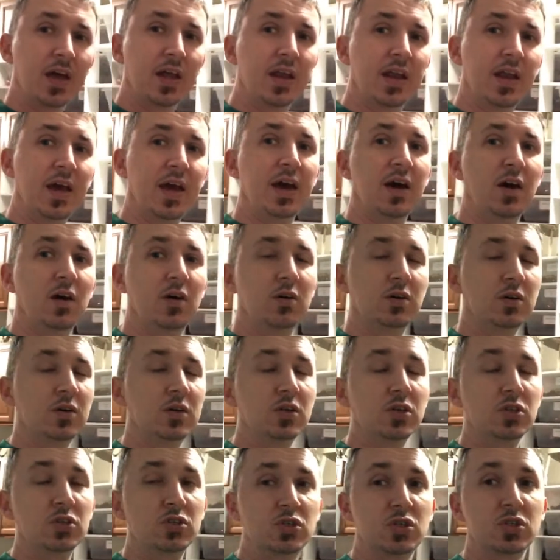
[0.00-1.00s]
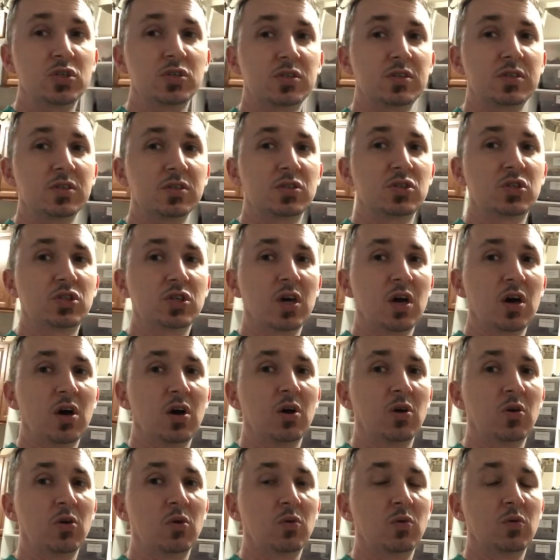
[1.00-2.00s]
Now, just to
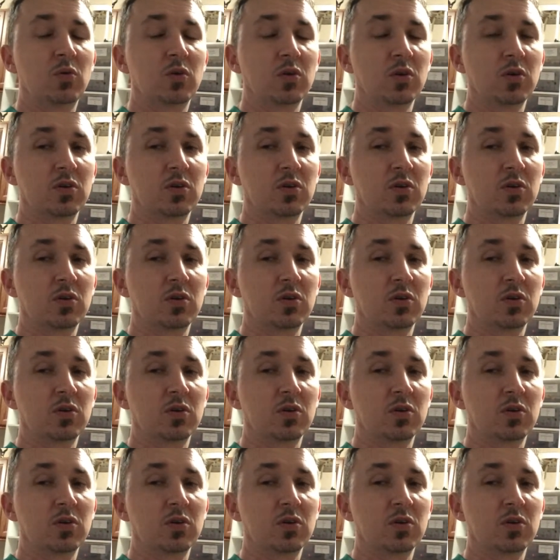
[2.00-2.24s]
show,